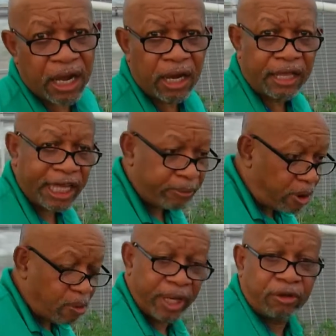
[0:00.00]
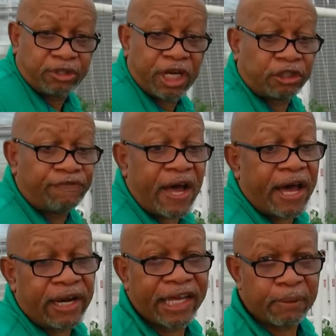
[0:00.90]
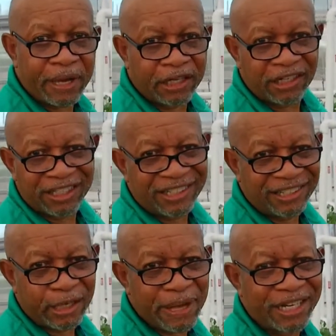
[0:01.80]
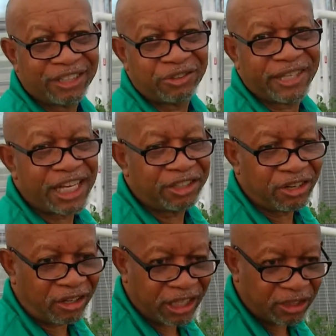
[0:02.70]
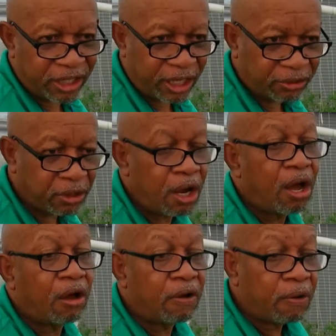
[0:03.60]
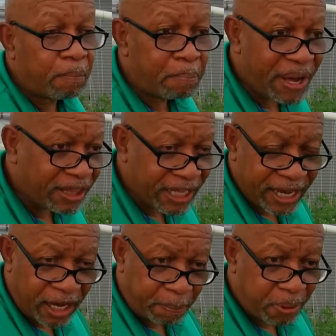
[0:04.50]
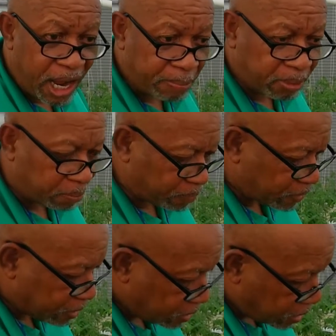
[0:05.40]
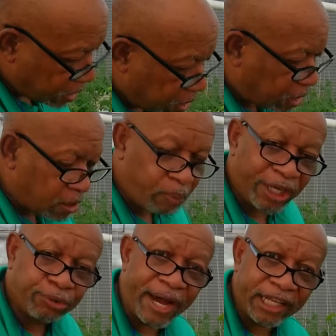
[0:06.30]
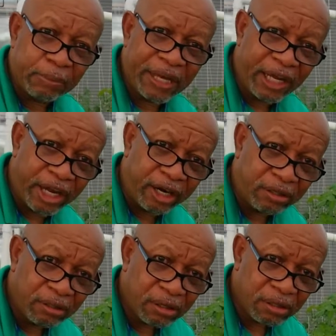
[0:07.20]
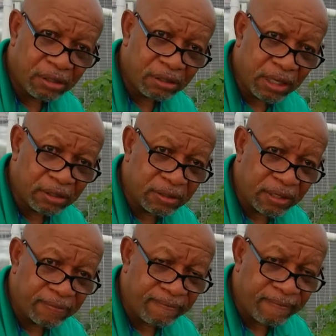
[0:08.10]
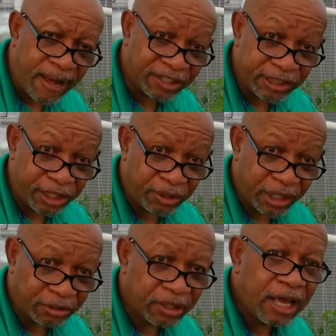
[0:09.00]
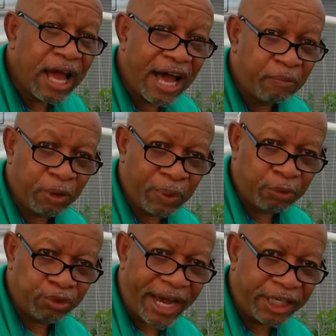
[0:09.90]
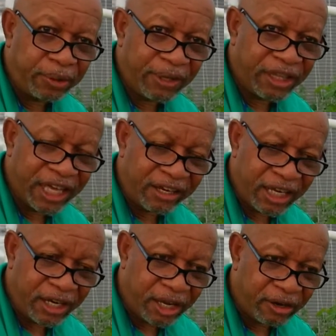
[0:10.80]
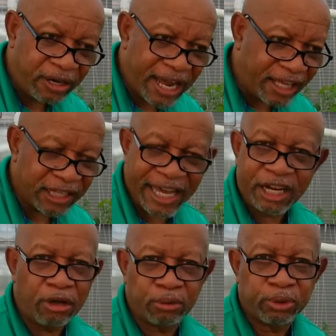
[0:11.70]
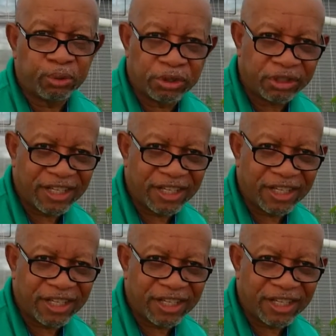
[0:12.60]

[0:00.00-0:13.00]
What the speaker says: And they grow here just fine. I did my dissertation on these things. But they got a problem. We tried them in here. I'll send you this. We tried to in here, and they eat all the roots.